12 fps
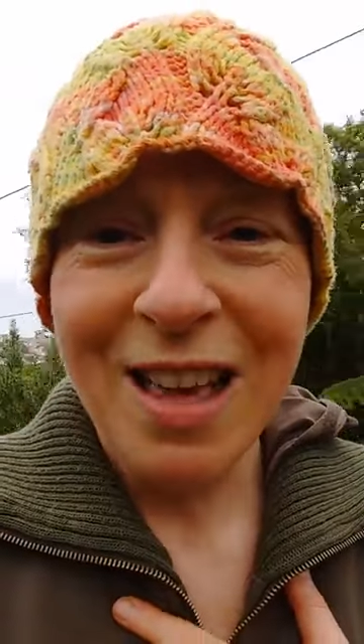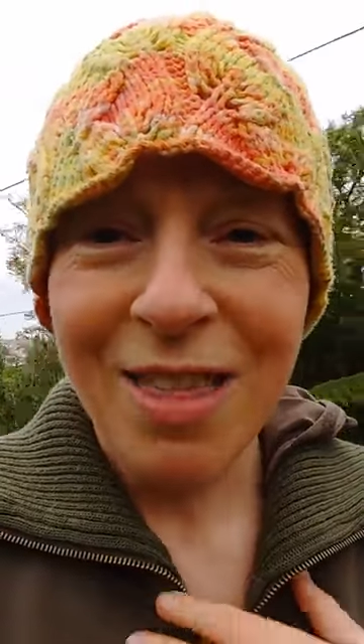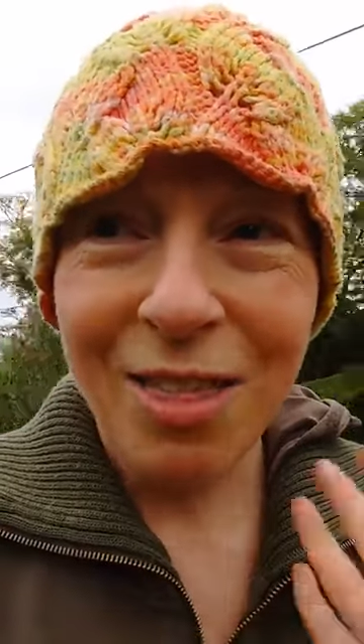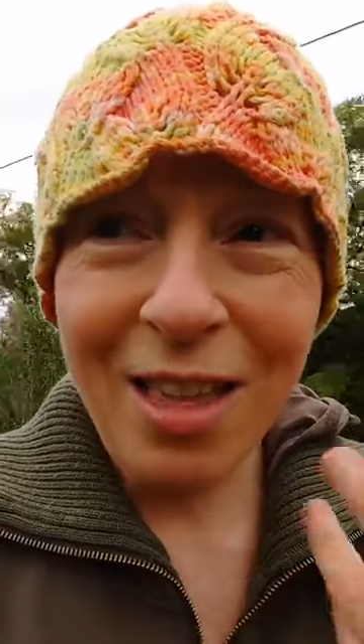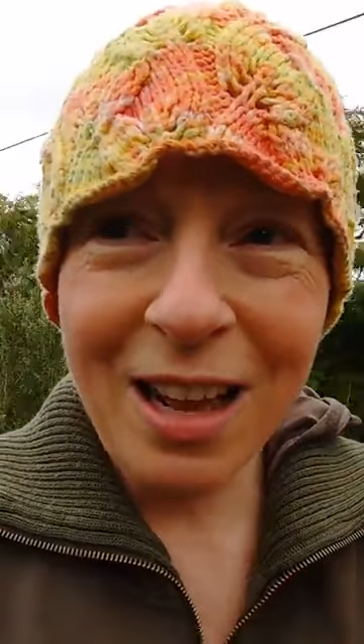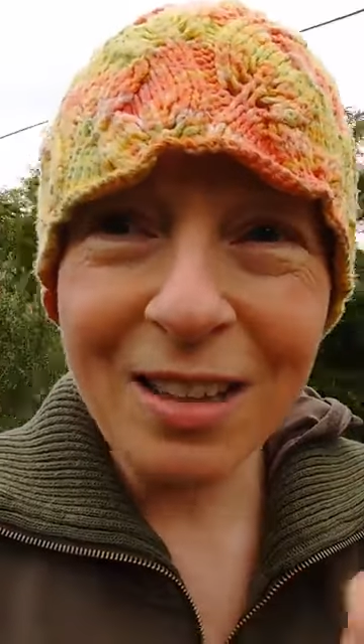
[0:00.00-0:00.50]

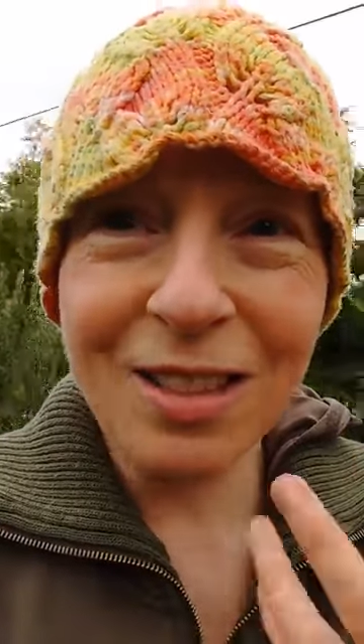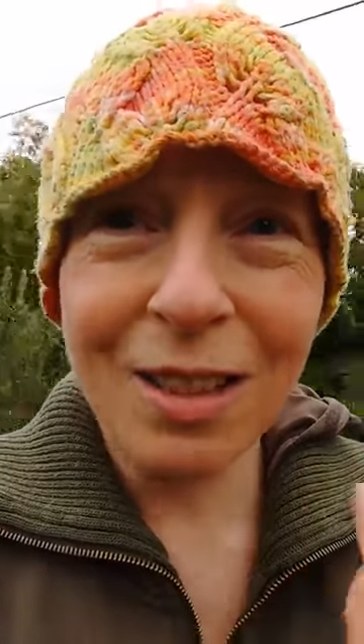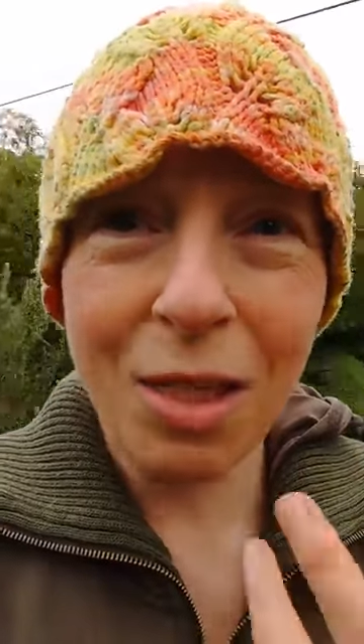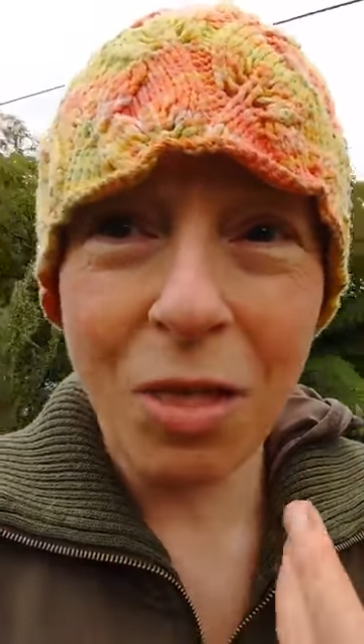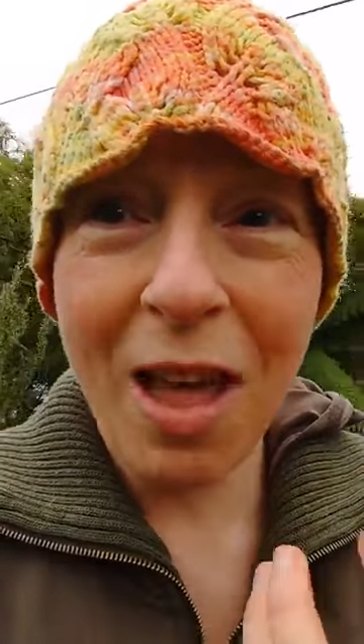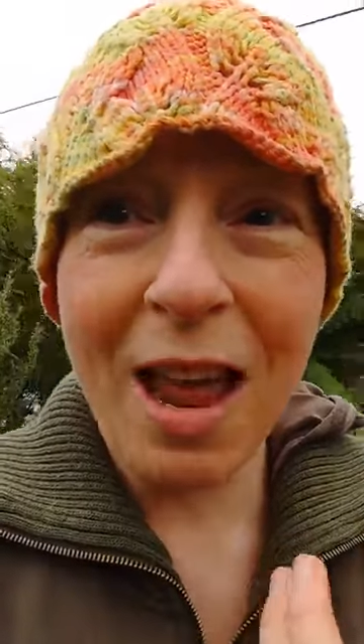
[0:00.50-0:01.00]
That's
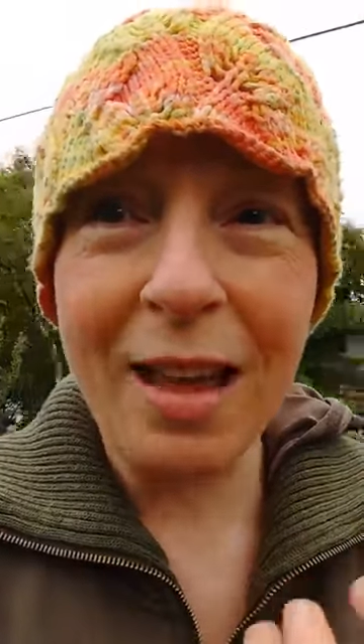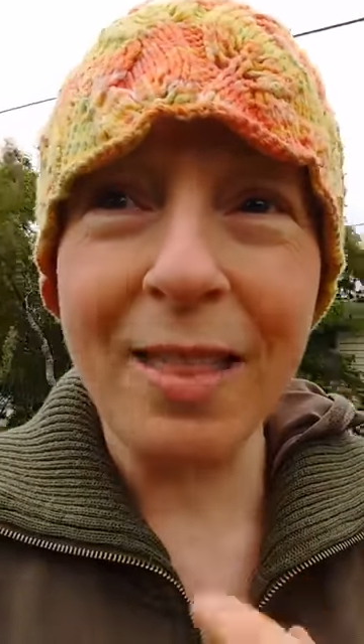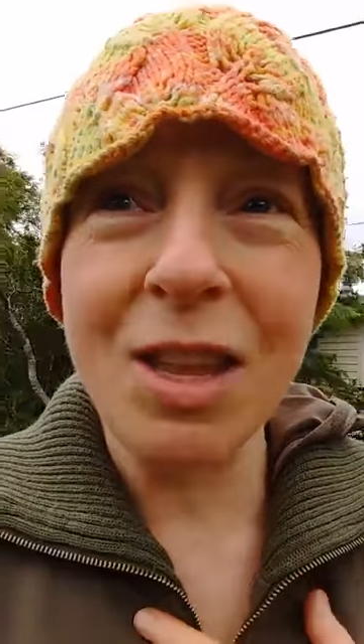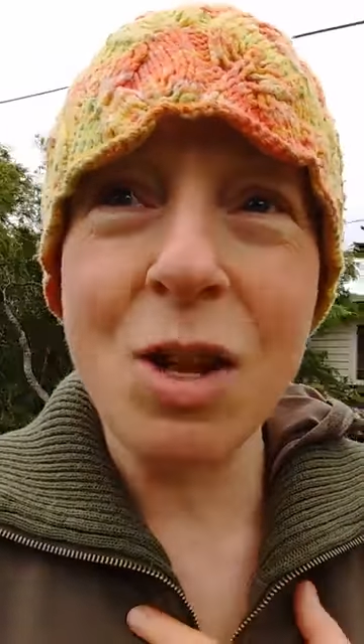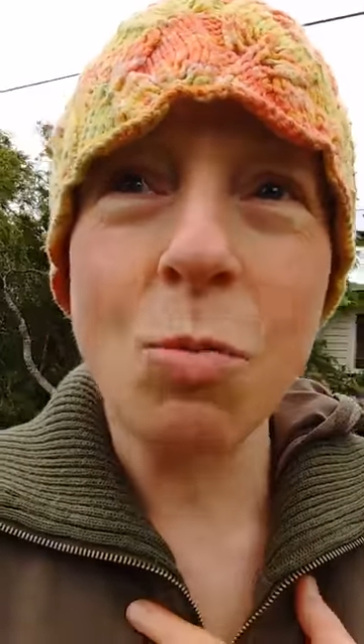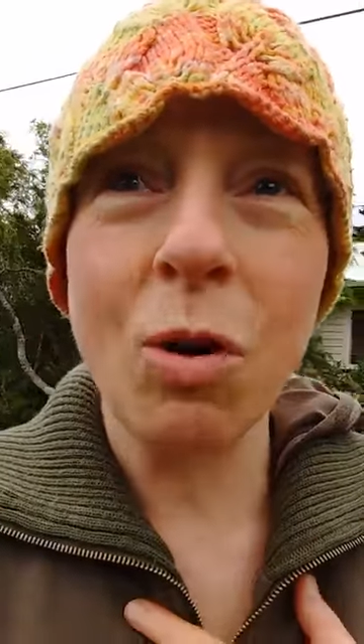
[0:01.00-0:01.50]
the thing
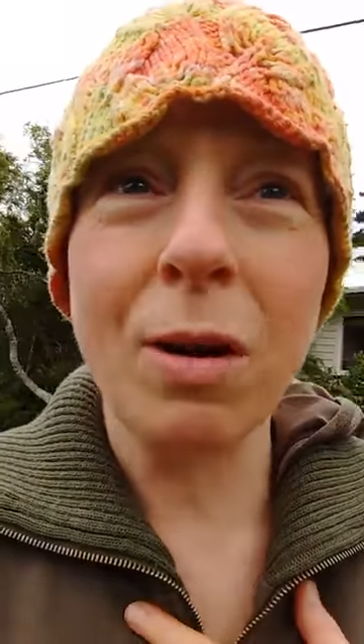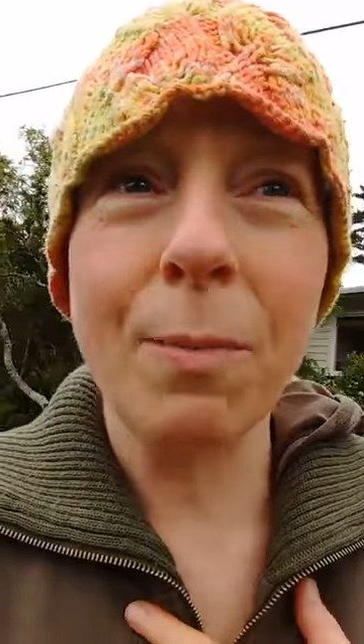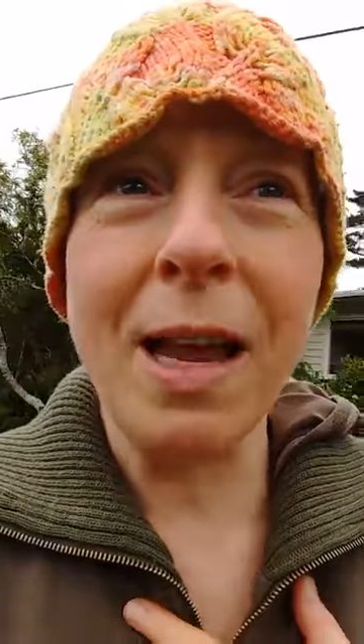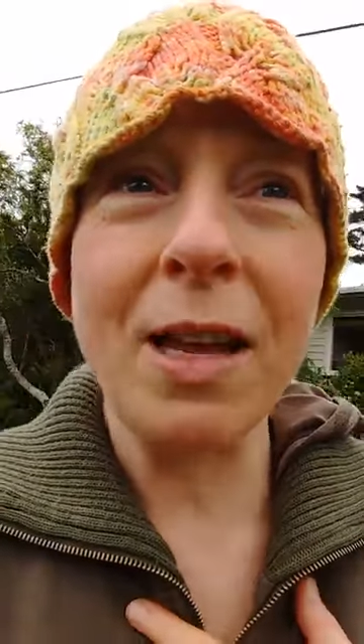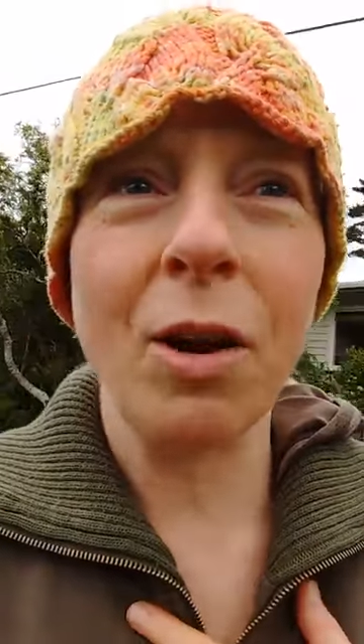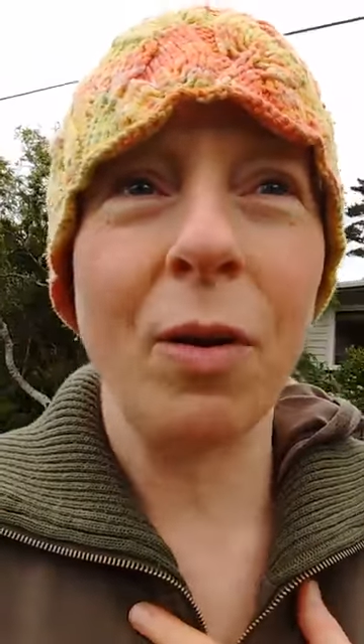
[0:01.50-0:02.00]
that you want to
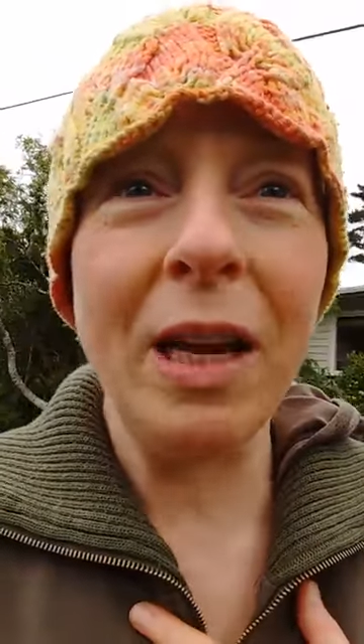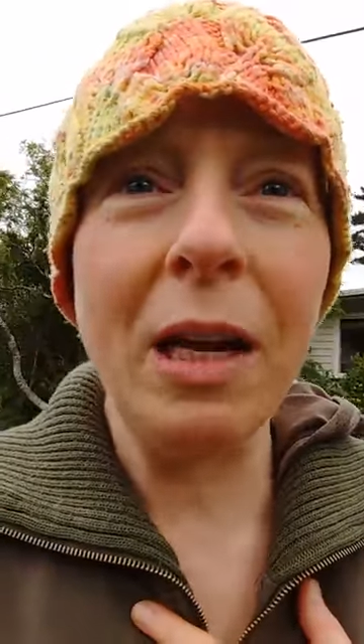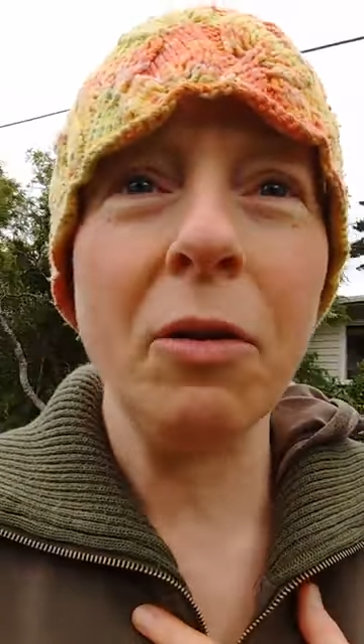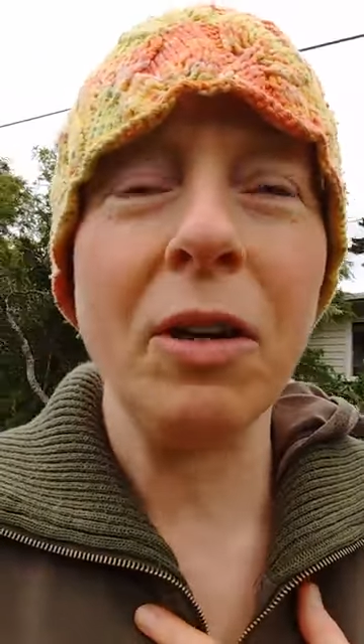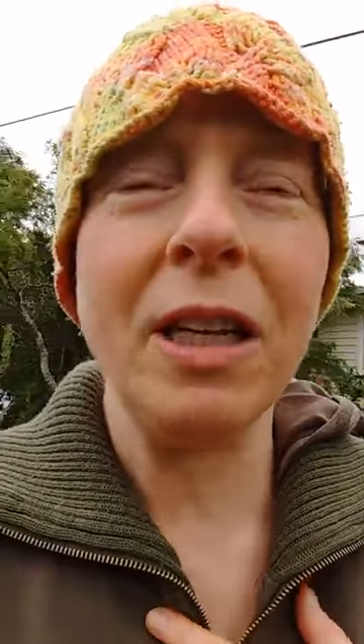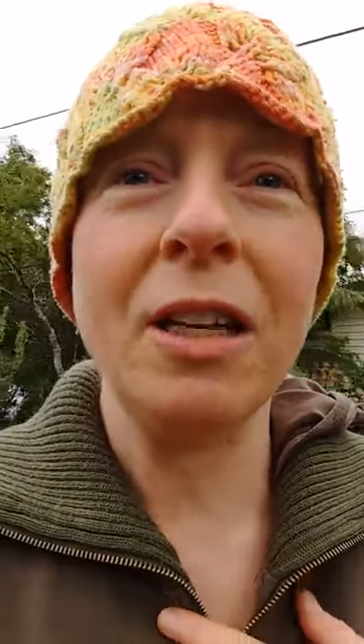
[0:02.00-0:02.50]
make
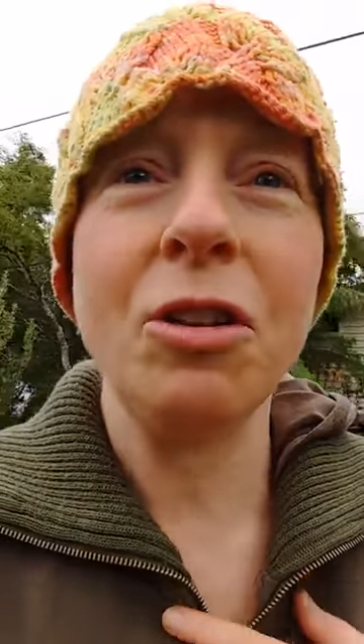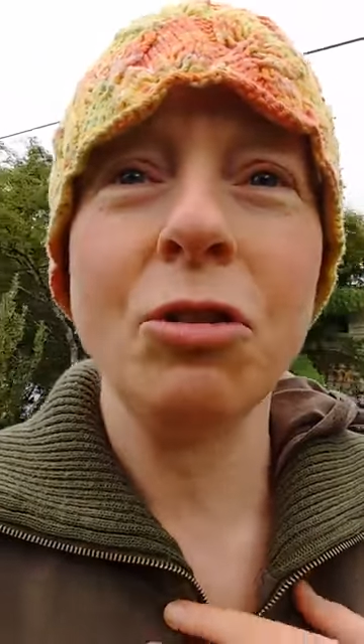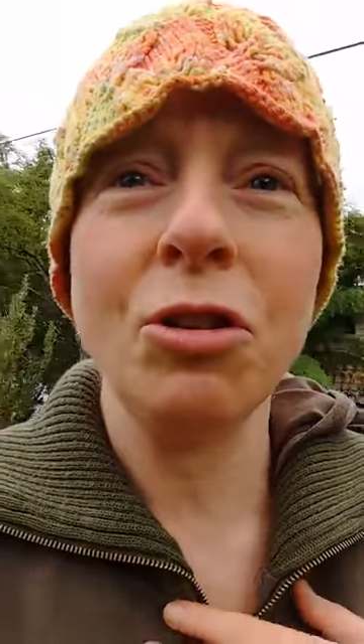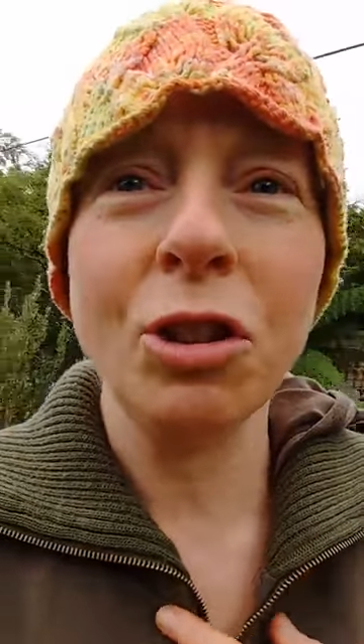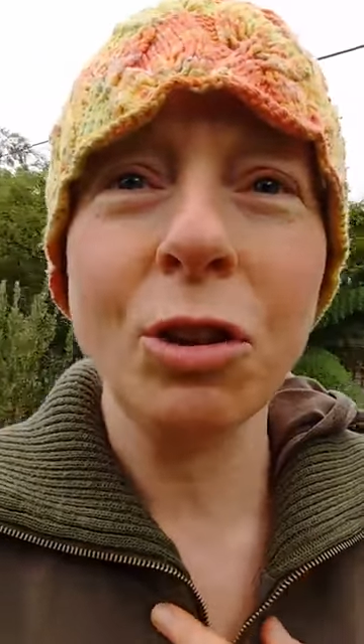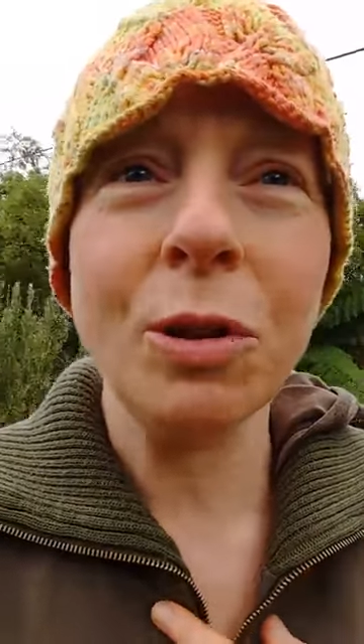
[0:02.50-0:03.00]
coherent. And you
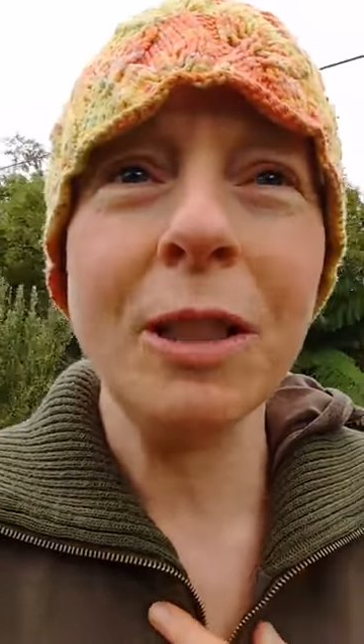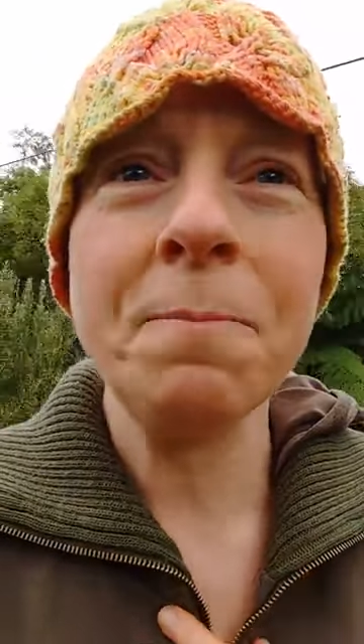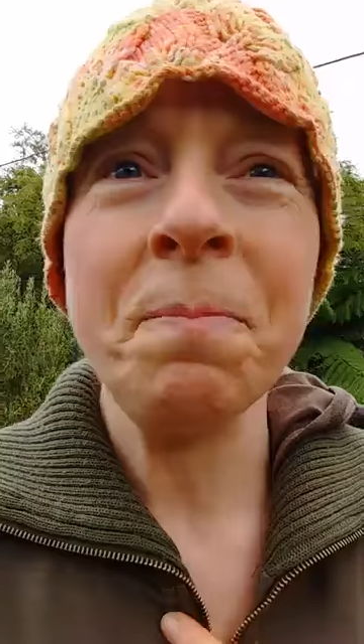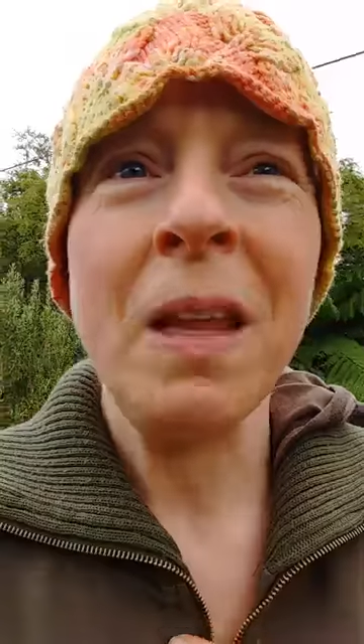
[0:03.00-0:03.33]
do it